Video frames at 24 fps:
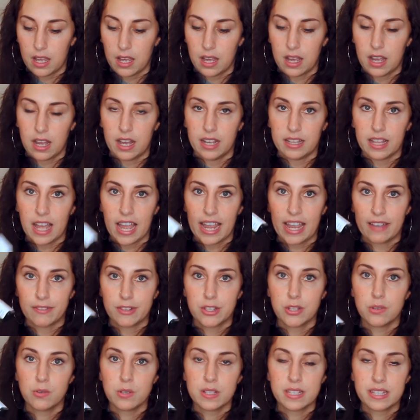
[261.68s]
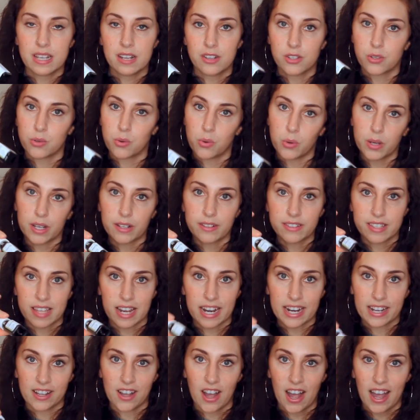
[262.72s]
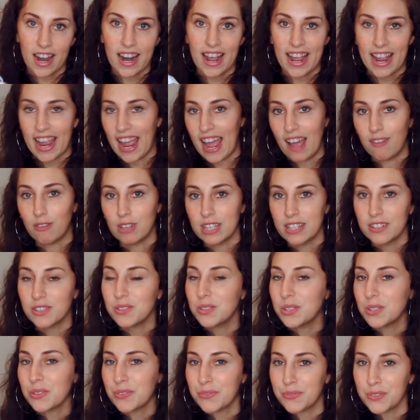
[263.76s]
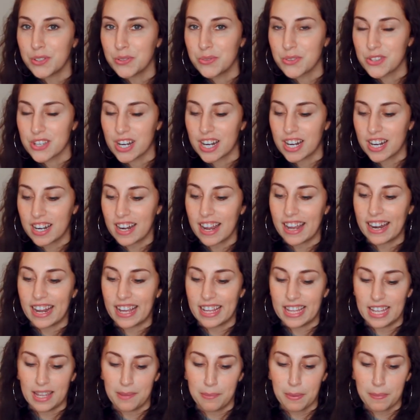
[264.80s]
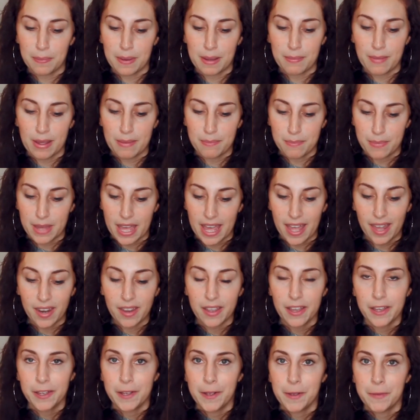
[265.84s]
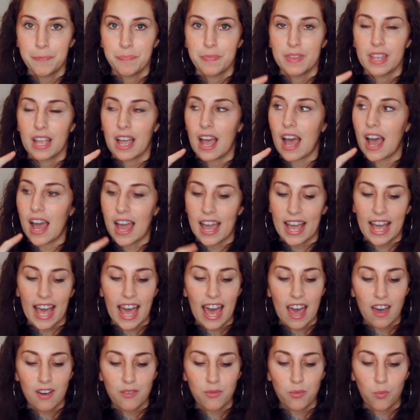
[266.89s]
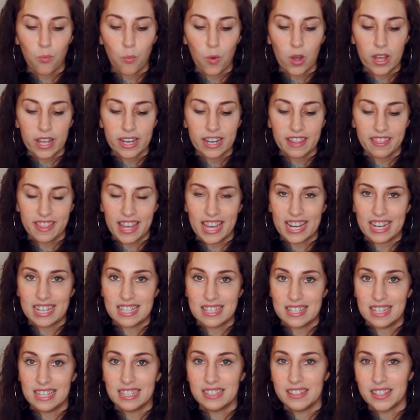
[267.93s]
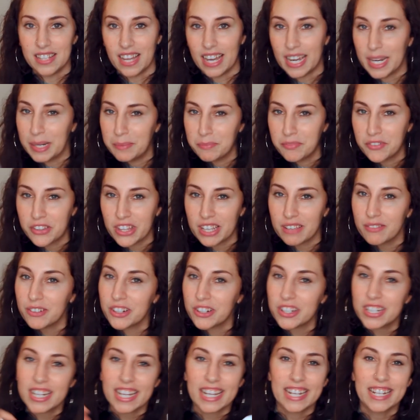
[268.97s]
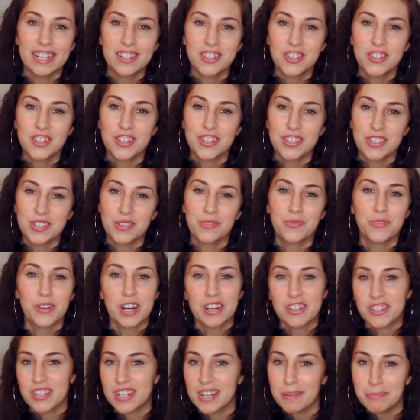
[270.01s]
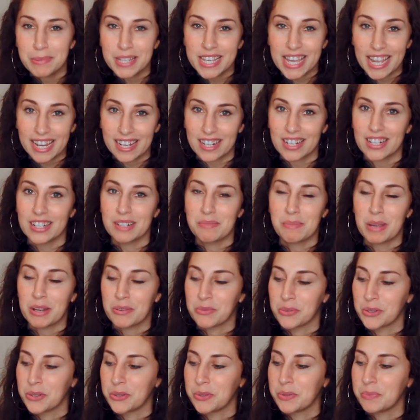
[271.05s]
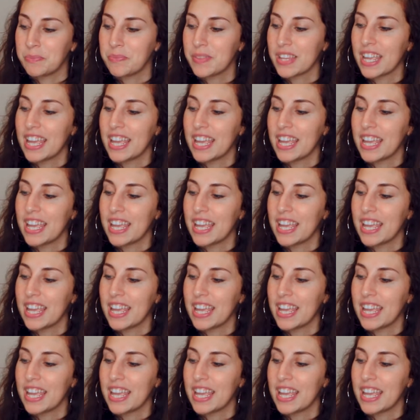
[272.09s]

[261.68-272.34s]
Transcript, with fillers: I have 2 essential oils that I got. I have a little diffuser and I keep it by my bed. I have one that is lime flavored, and it's just to freshen up the air in the room.